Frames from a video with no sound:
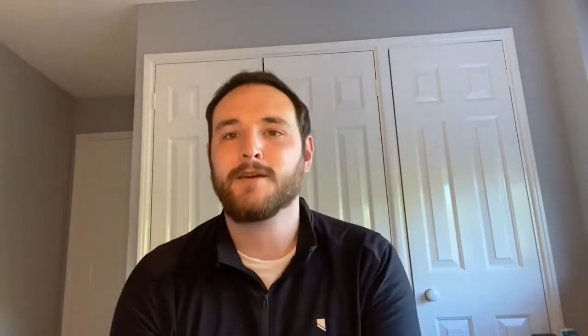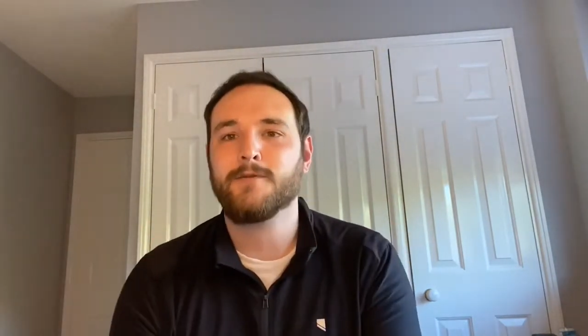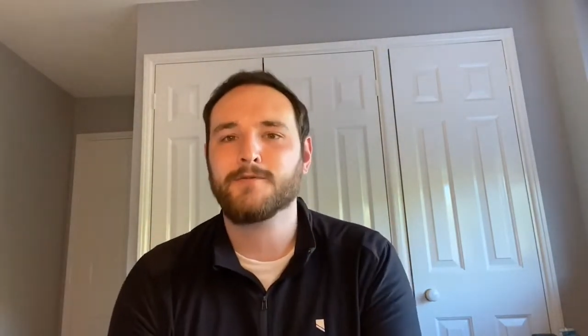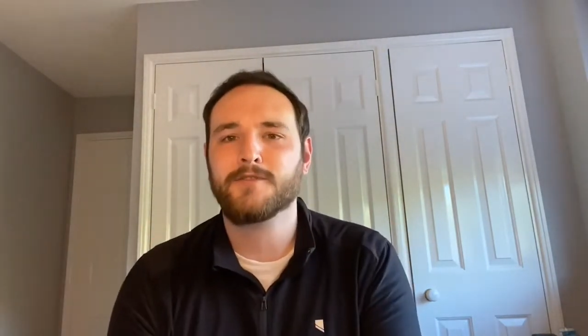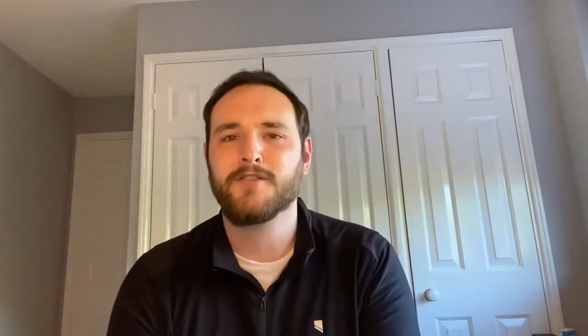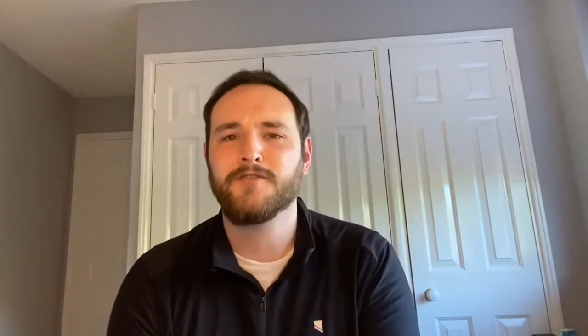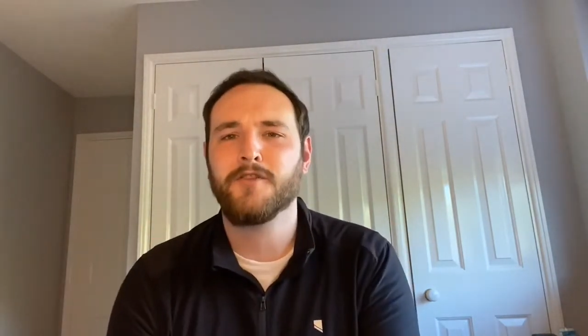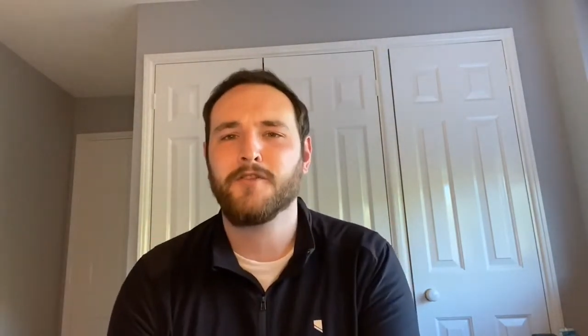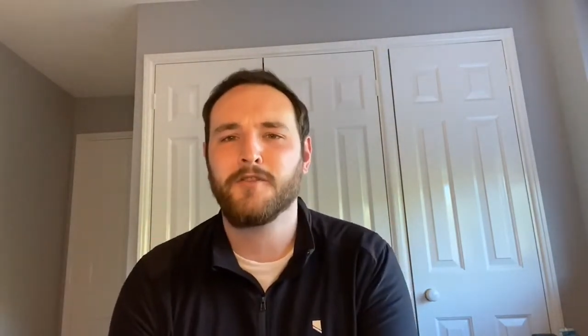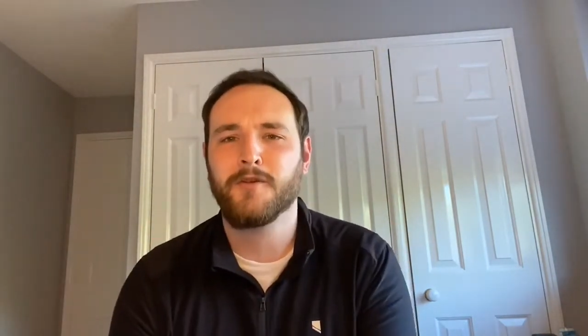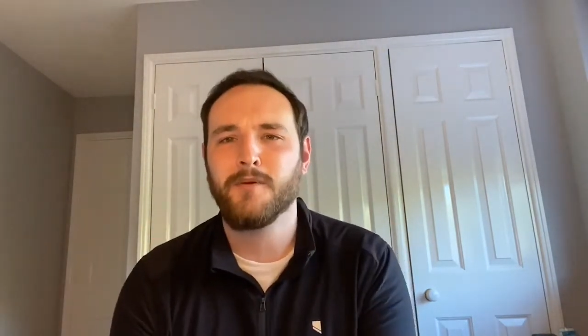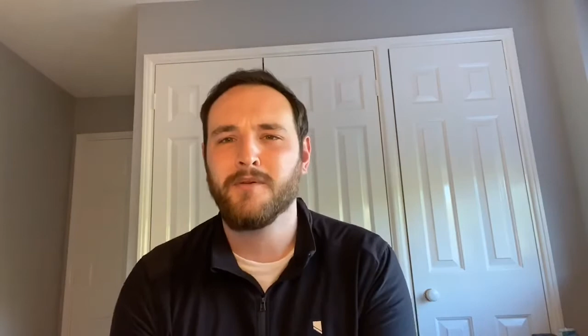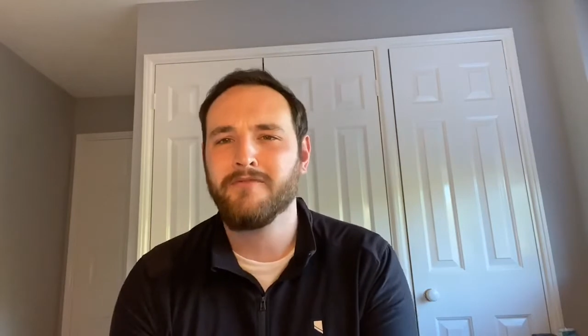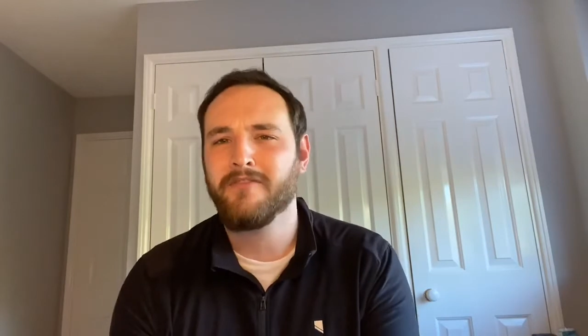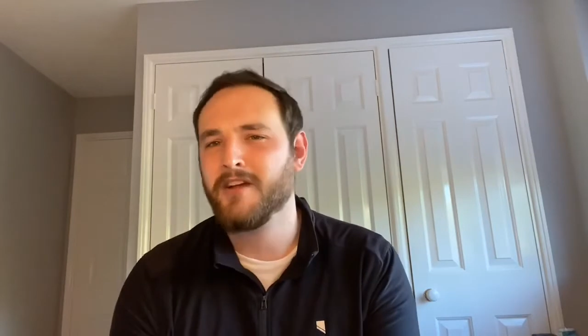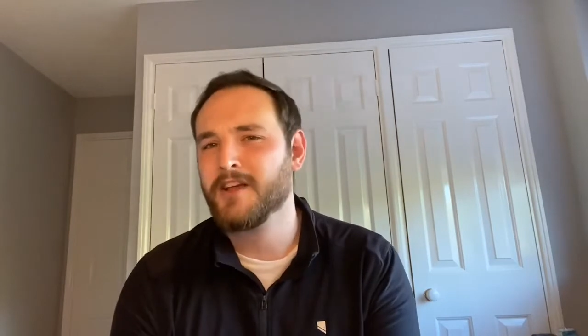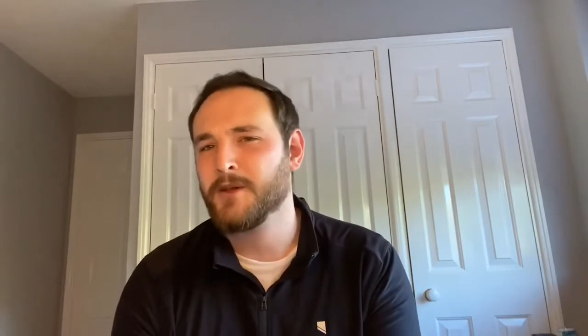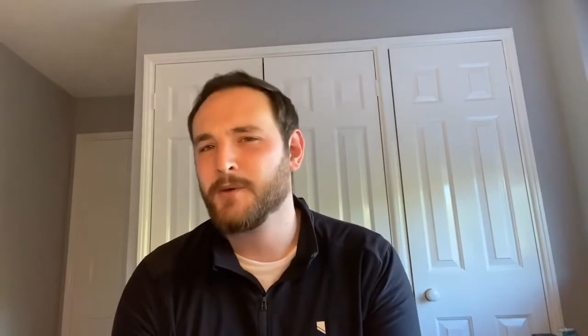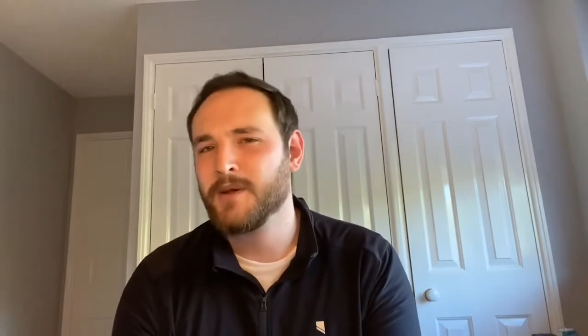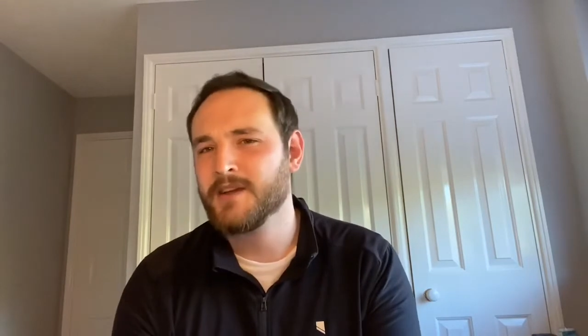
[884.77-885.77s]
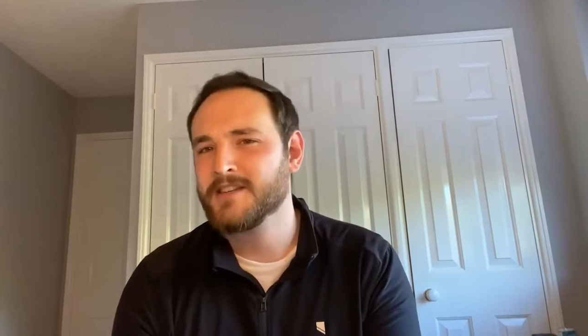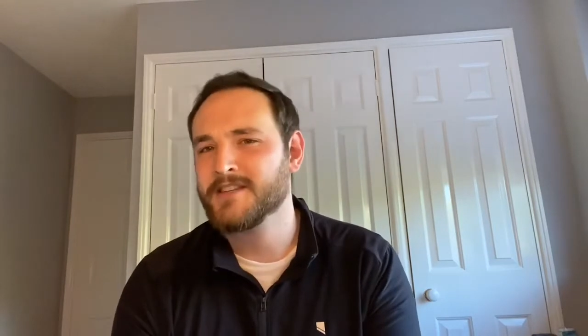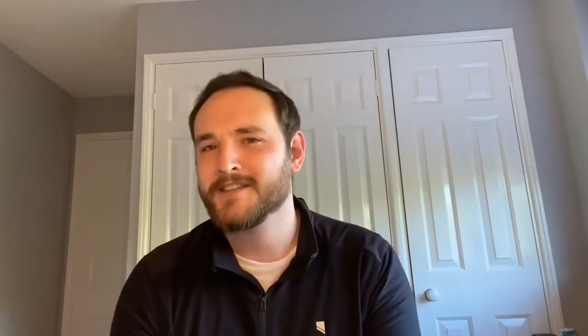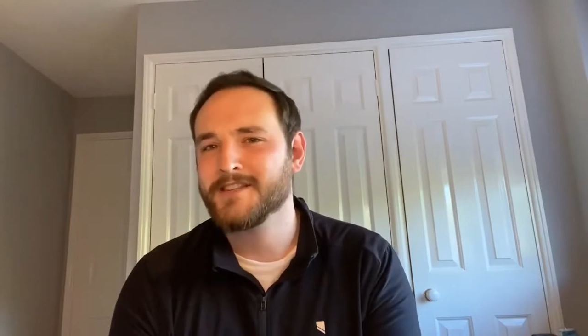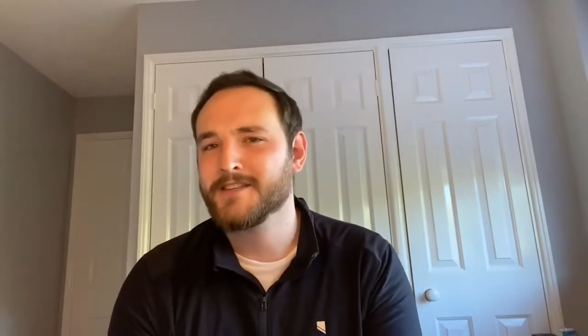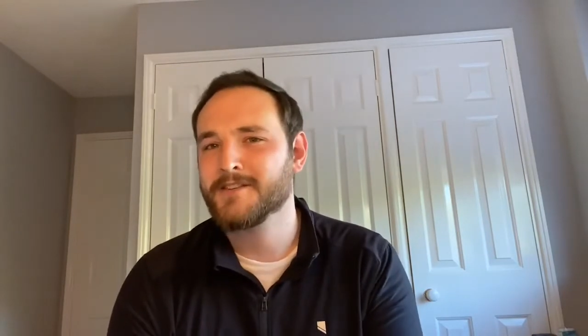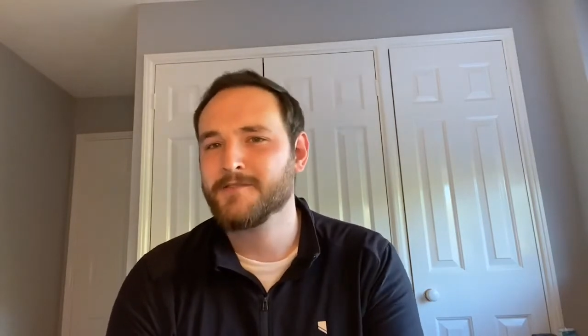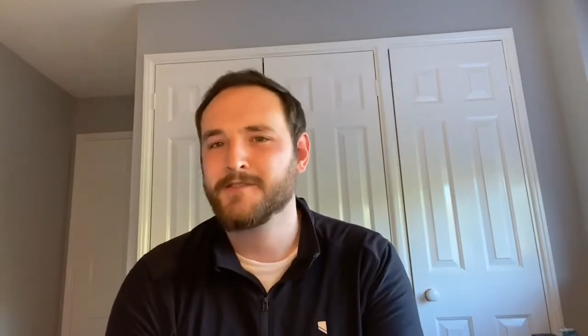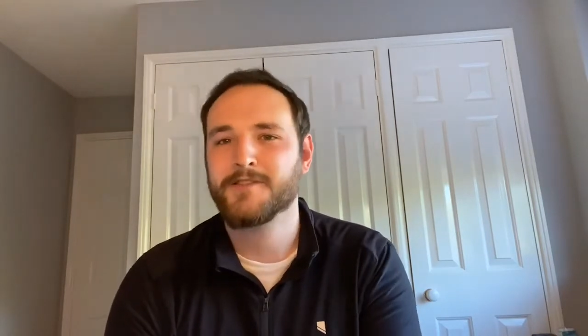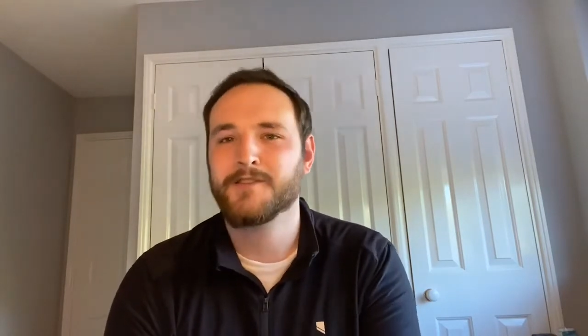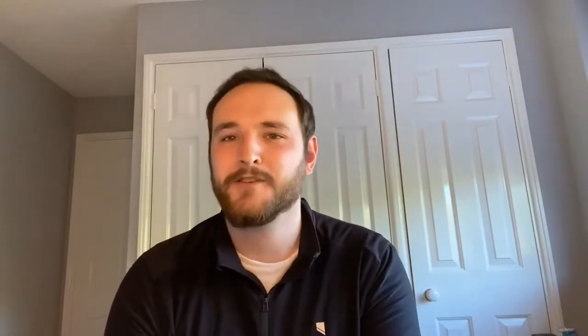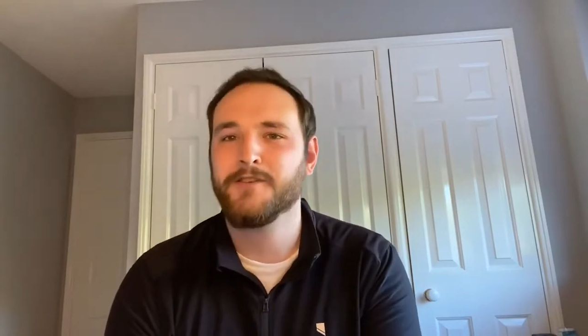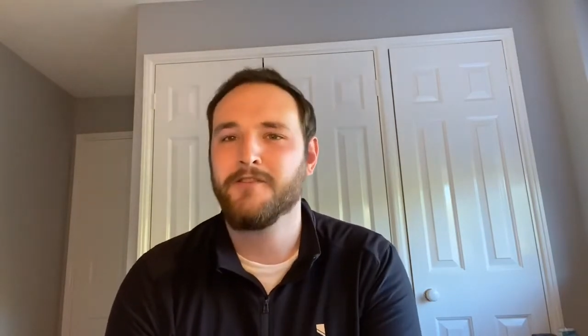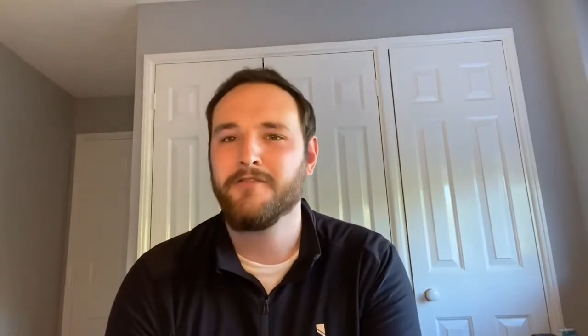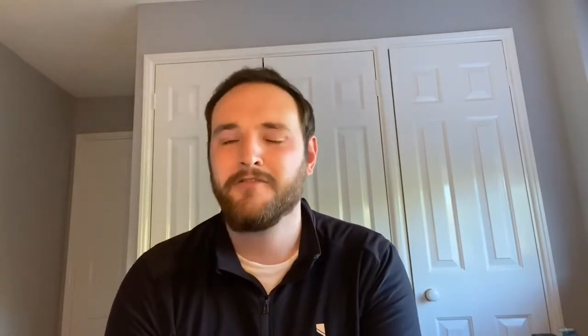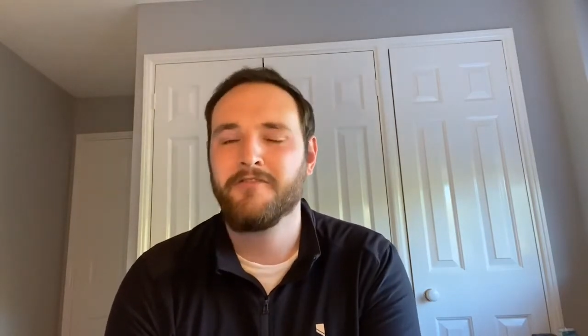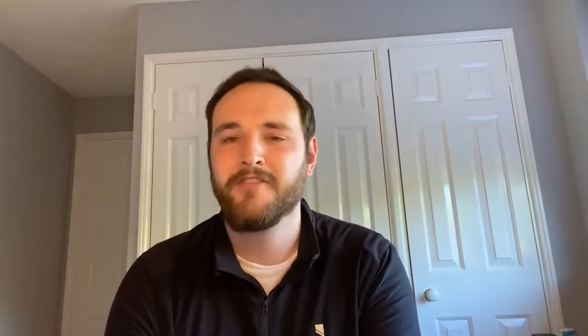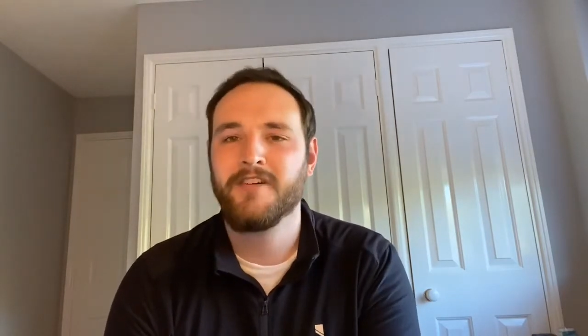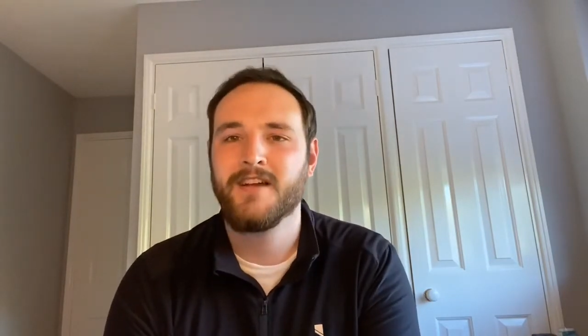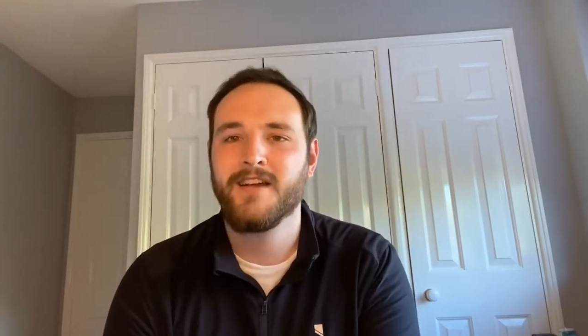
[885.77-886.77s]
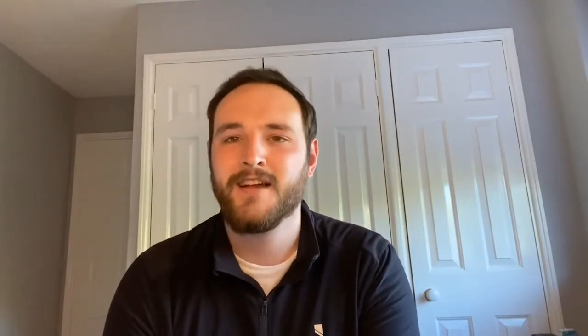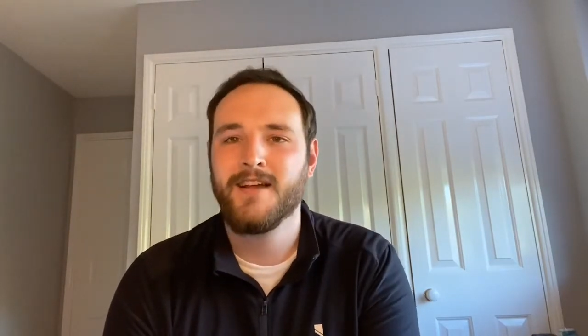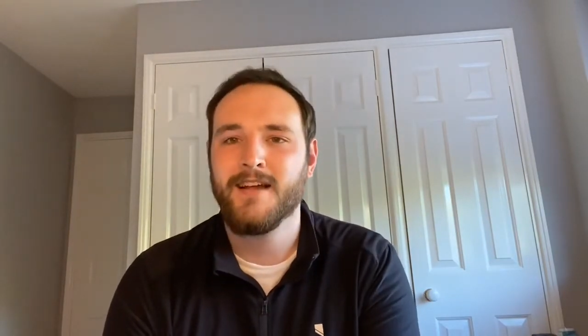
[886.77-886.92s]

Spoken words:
out on not knowing valuations for stuff,